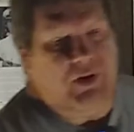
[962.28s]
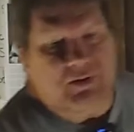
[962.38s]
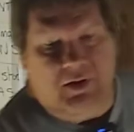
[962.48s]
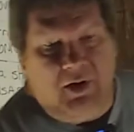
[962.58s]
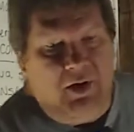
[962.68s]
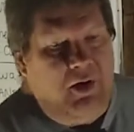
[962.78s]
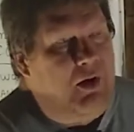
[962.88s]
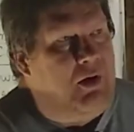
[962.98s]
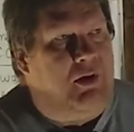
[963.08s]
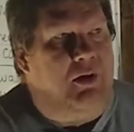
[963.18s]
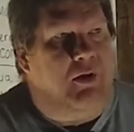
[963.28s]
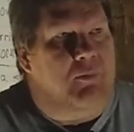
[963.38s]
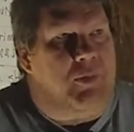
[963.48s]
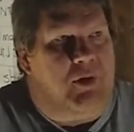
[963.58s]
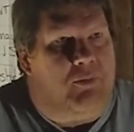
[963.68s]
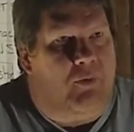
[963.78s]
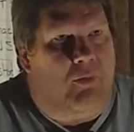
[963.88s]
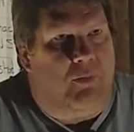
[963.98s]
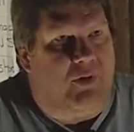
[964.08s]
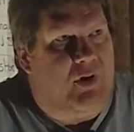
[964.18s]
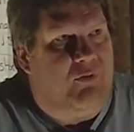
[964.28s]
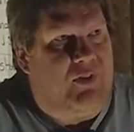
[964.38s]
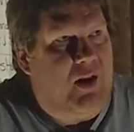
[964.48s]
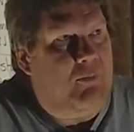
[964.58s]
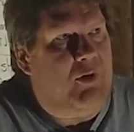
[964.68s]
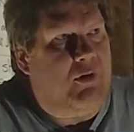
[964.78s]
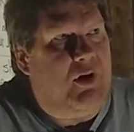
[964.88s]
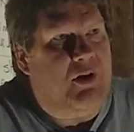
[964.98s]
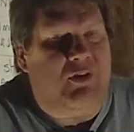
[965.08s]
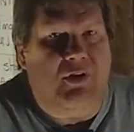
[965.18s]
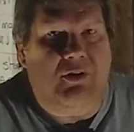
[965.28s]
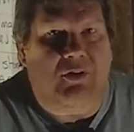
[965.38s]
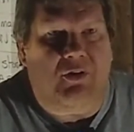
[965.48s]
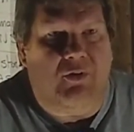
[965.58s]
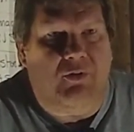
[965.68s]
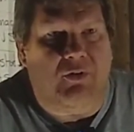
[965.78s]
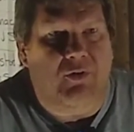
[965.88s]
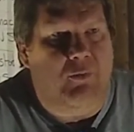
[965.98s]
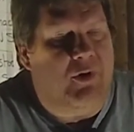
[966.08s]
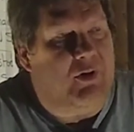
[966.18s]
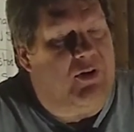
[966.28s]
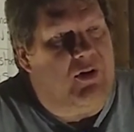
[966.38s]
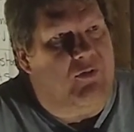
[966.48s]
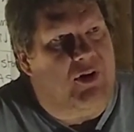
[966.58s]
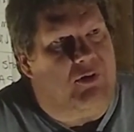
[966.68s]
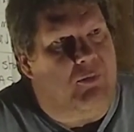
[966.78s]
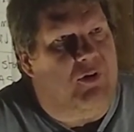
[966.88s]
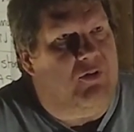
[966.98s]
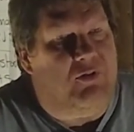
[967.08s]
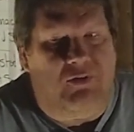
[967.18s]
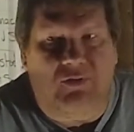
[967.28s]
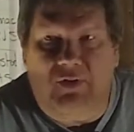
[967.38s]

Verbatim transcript: But, you know, people will believe damn near anything they're told to them in a TV commercial.